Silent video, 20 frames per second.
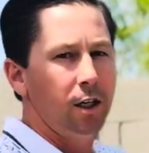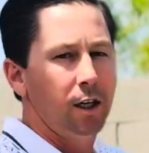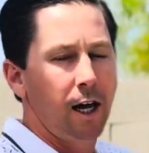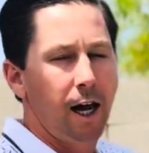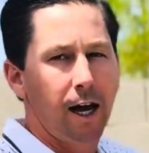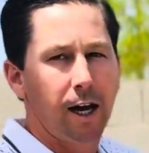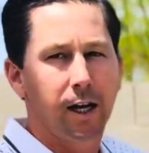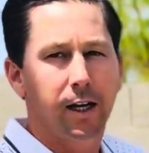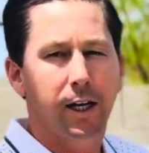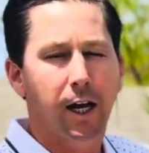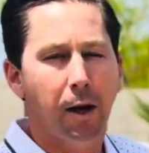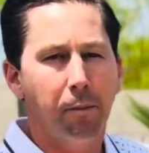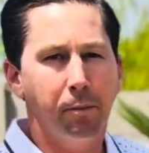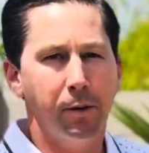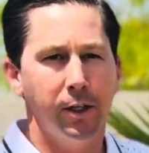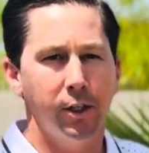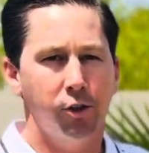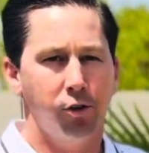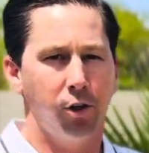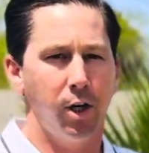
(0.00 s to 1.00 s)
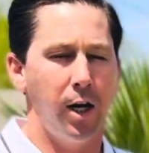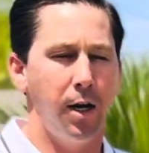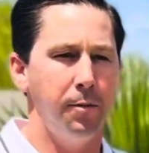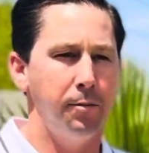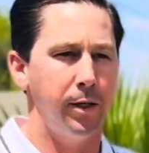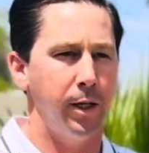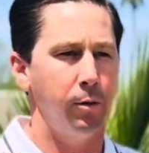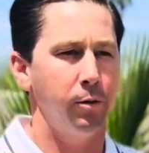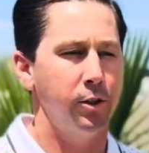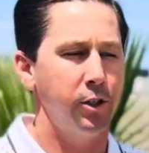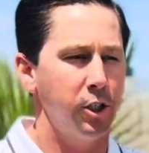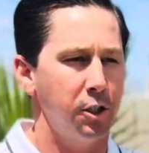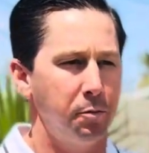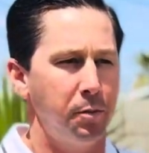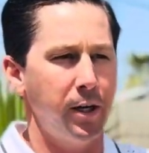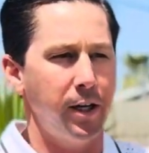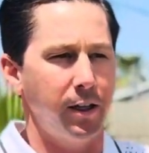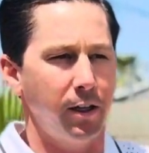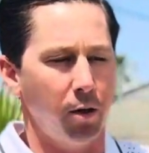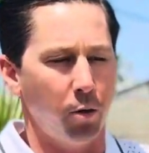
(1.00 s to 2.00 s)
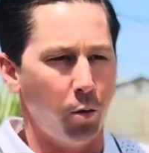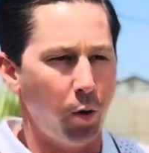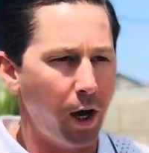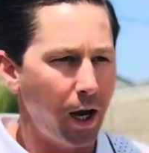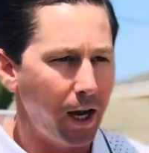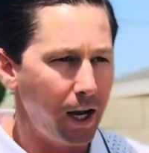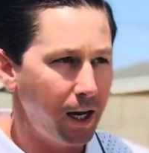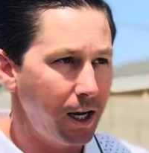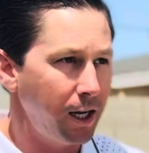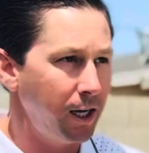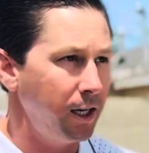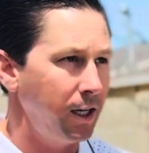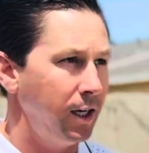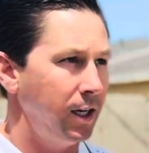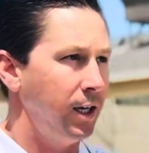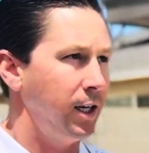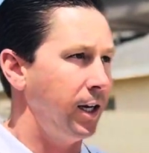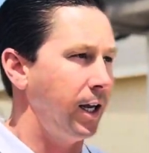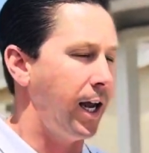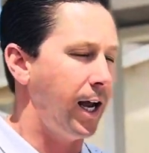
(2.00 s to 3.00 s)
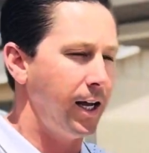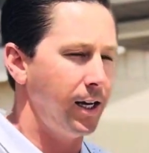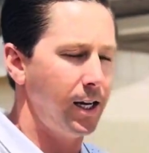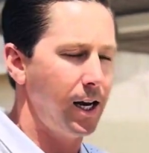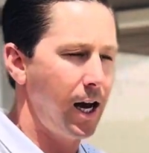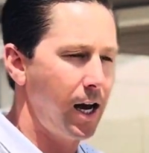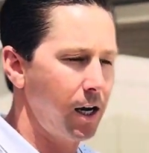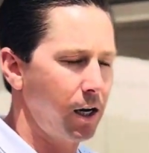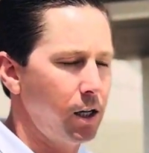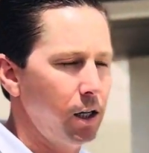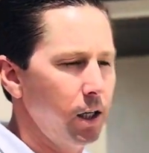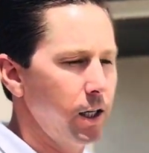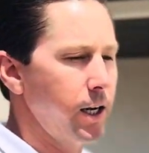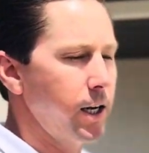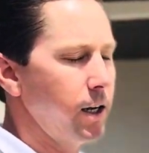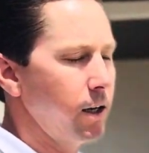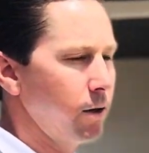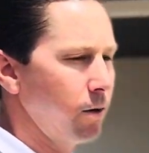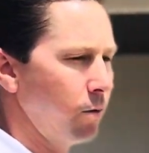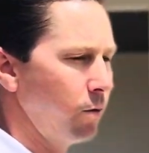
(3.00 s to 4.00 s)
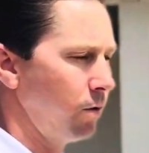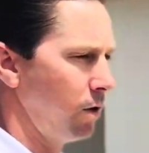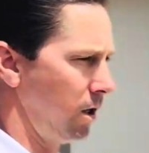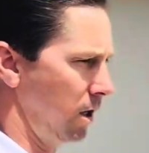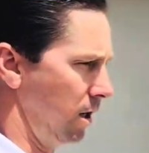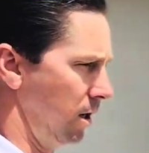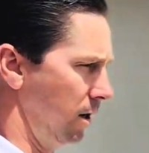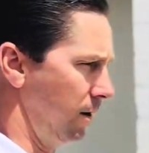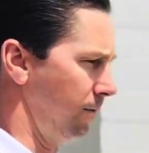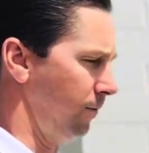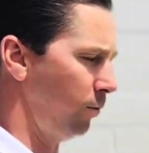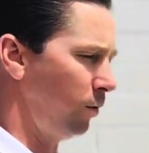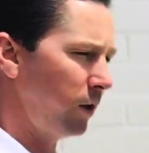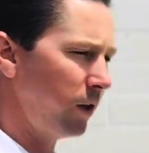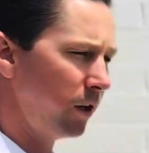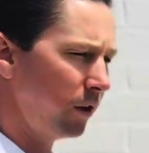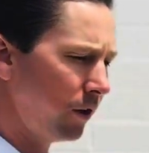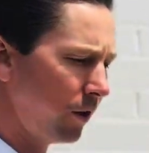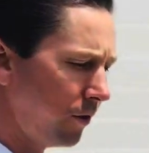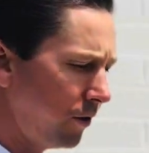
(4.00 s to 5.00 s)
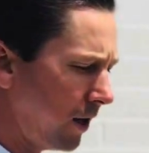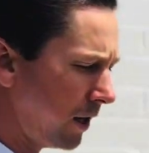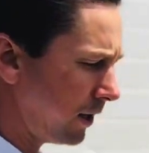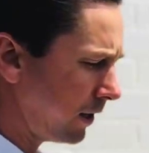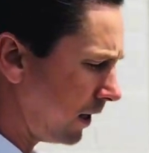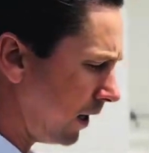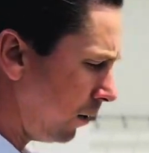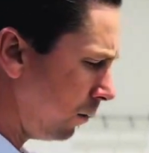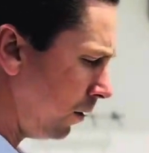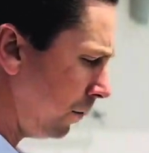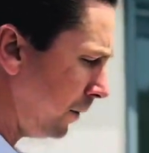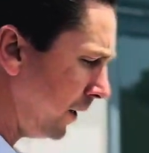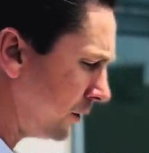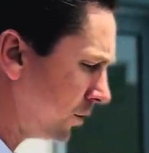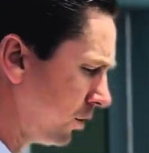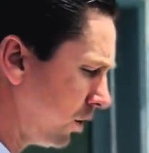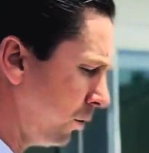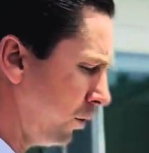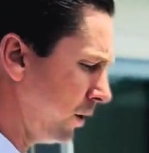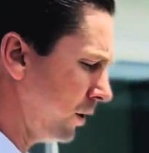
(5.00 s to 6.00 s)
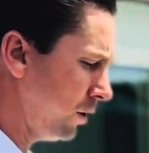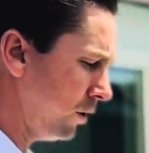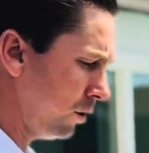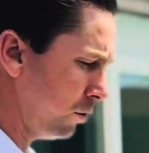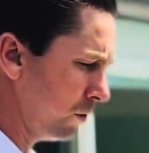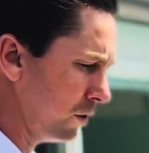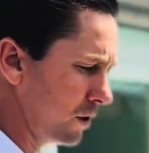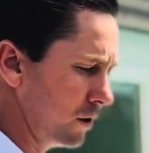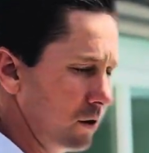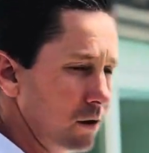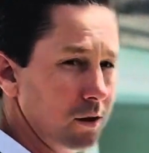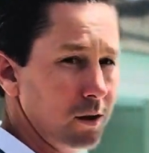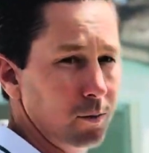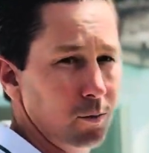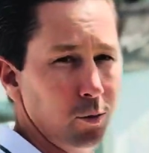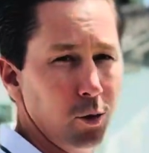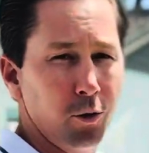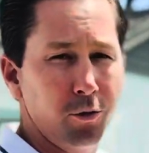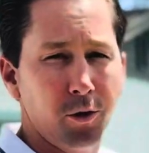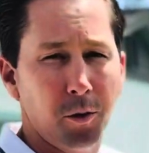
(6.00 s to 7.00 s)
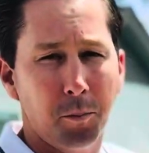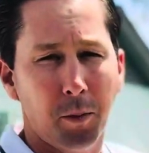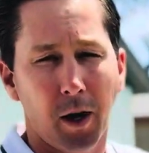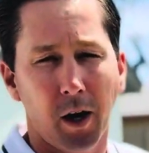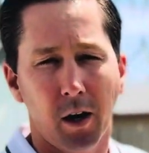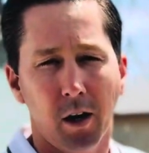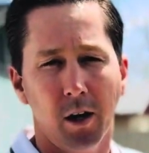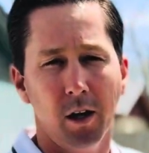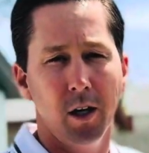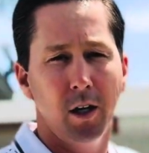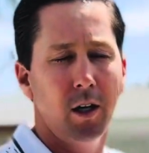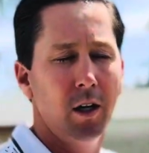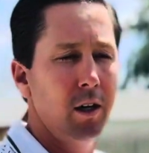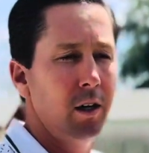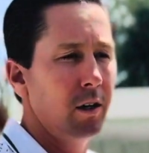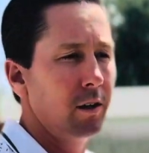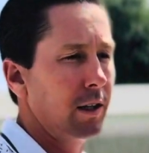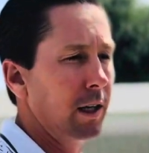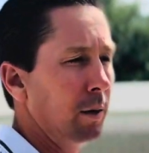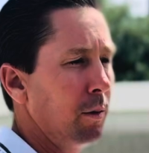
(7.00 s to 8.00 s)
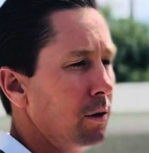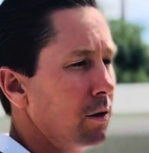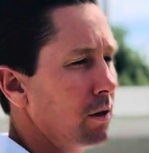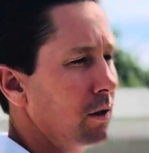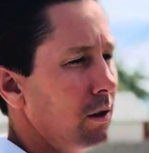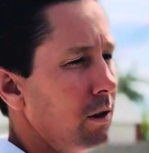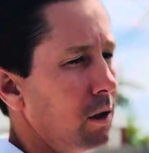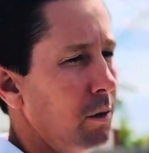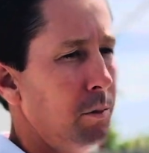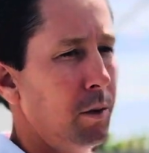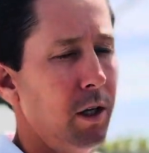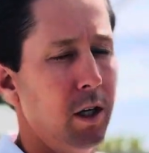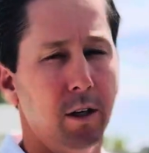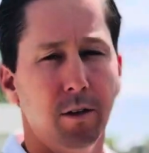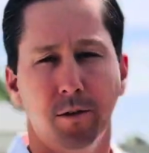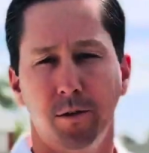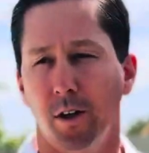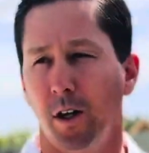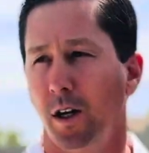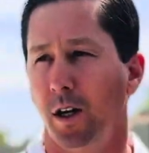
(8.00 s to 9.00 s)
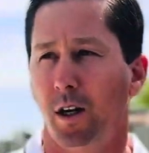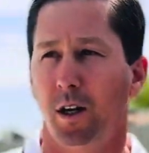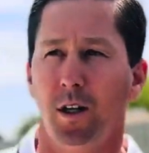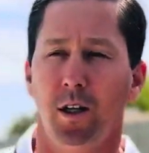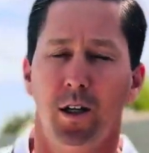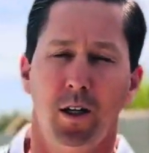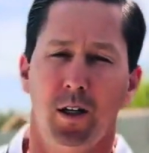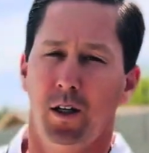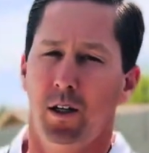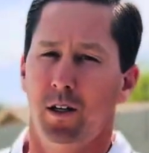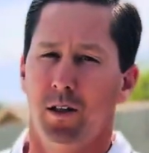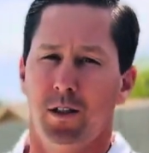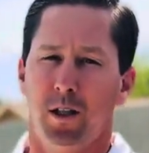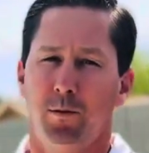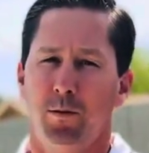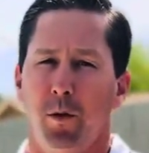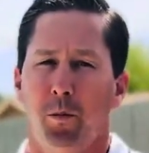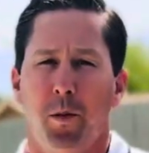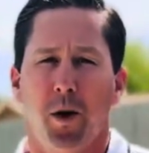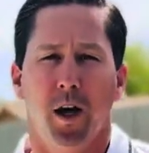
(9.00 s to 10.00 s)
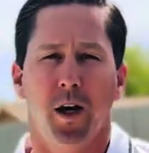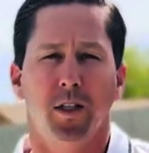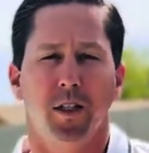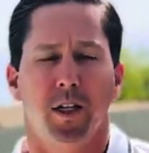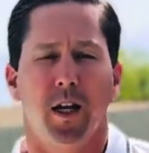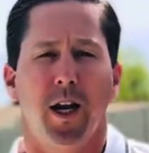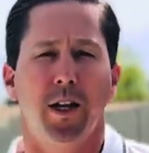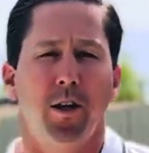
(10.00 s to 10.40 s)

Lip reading: had it not been trimmed, it would just be in the way and not clean. One other thing that we made sure we did with some roof repair, there was a little bit of some repairs that I